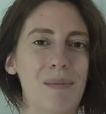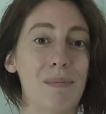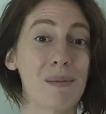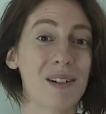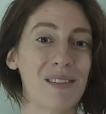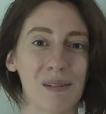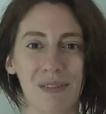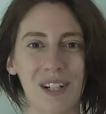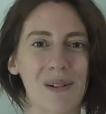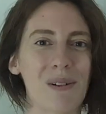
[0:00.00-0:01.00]
Maybe I'll do a
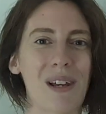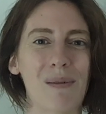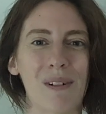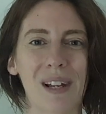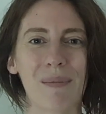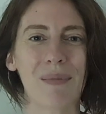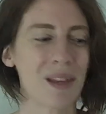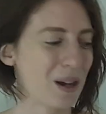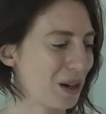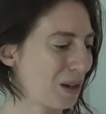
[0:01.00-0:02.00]
video on that one day.
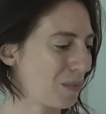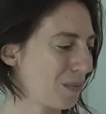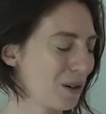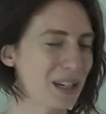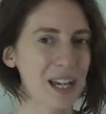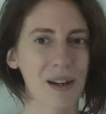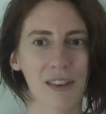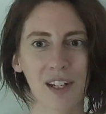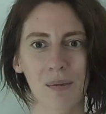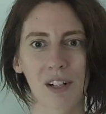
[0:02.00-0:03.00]
Okay, I
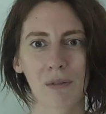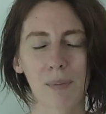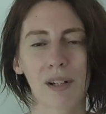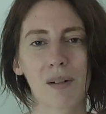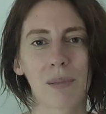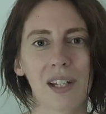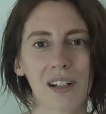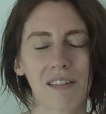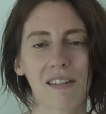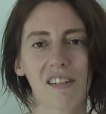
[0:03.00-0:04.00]
think I'm going to wrap it up here
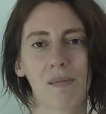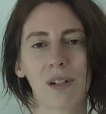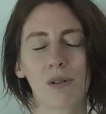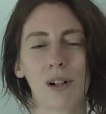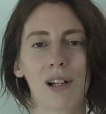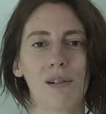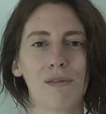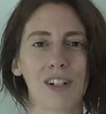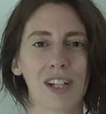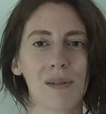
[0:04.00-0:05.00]
because this has been quite a
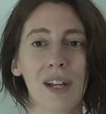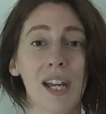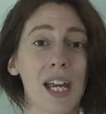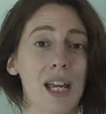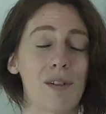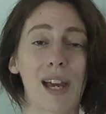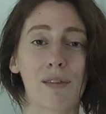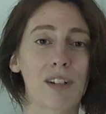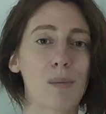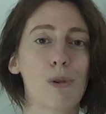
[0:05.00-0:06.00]
long video. If you
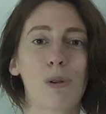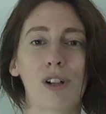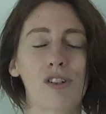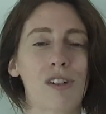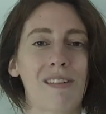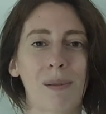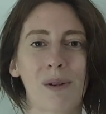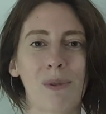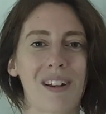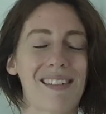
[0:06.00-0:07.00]
have any more questions
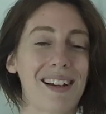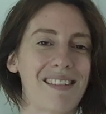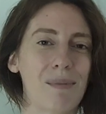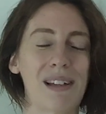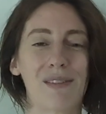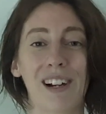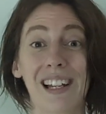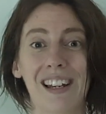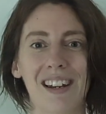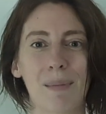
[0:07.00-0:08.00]
about what it's like to play
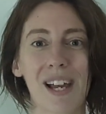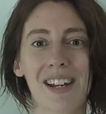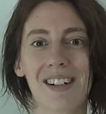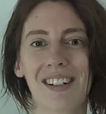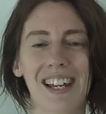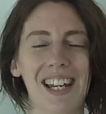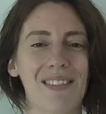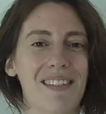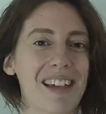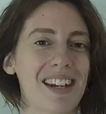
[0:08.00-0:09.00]
violin in a band and any
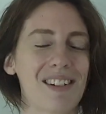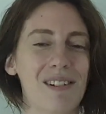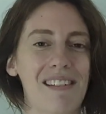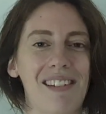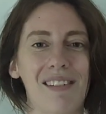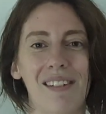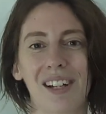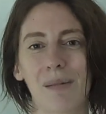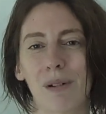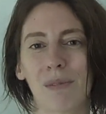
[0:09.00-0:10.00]
of the technical issues
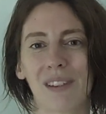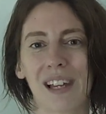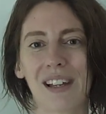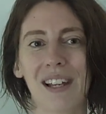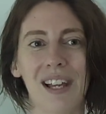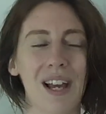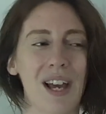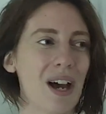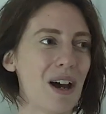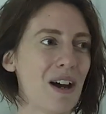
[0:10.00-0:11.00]
that come up with that,
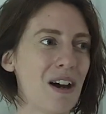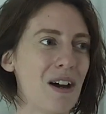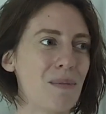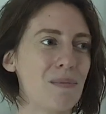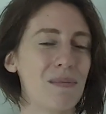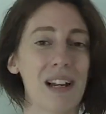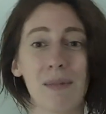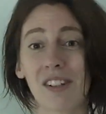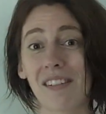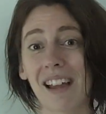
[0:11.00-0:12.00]
let
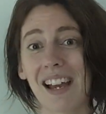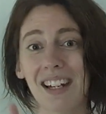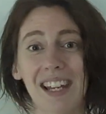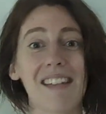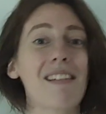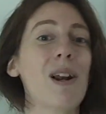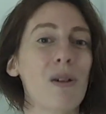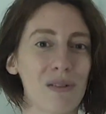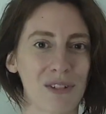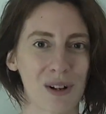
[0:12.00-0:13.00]
me just add, it's a
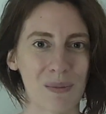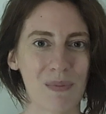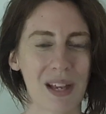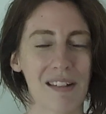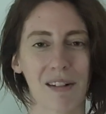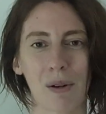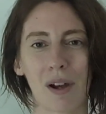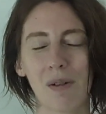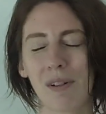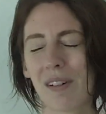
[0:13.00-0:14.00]
lot of fun. So
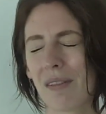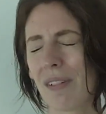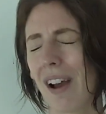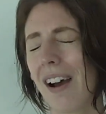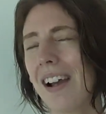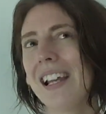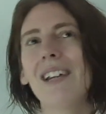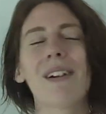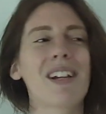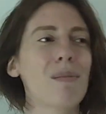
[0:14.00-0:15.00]
I would
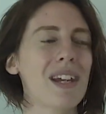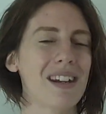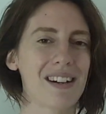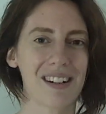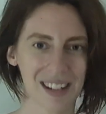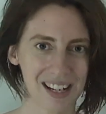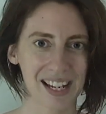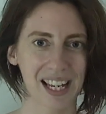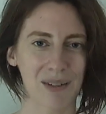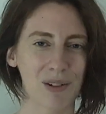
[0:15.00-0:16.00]
highly recommend,
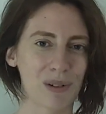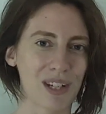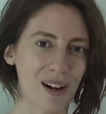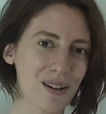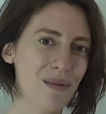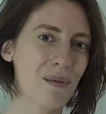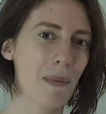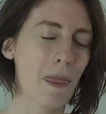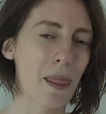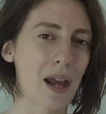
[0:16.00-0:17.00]
if you're young,
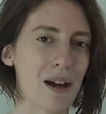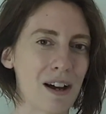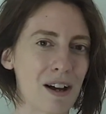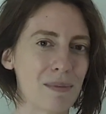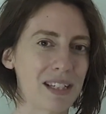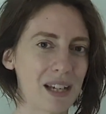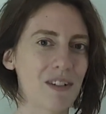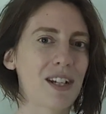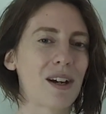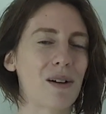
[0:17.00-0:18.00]
give
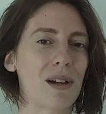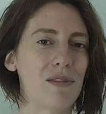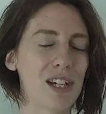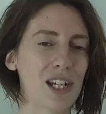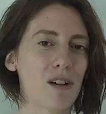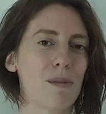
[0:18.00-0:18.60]
it a go if you get the